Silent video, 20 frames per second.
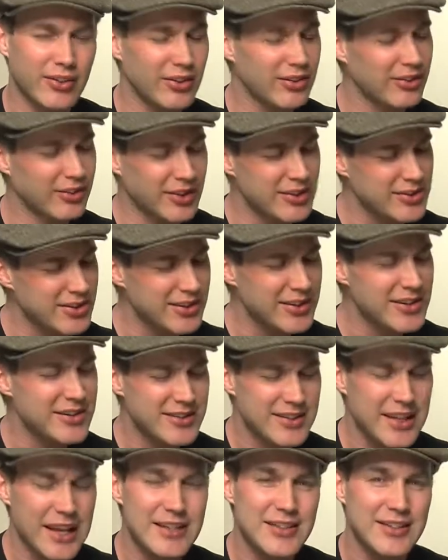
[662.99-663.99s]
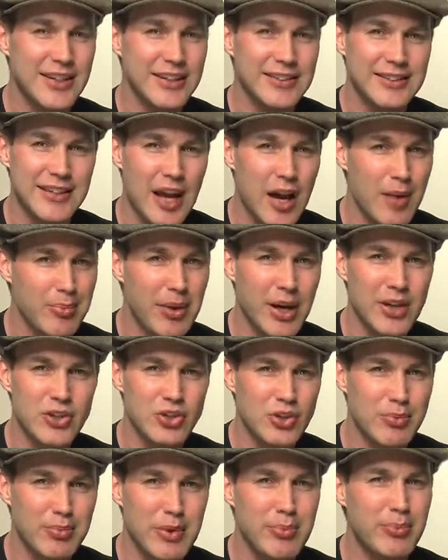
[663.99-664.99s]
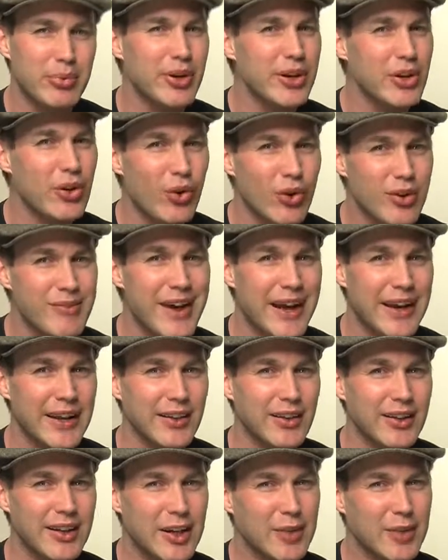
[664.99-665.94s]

because at this stage the guitar part should be pretty automatic.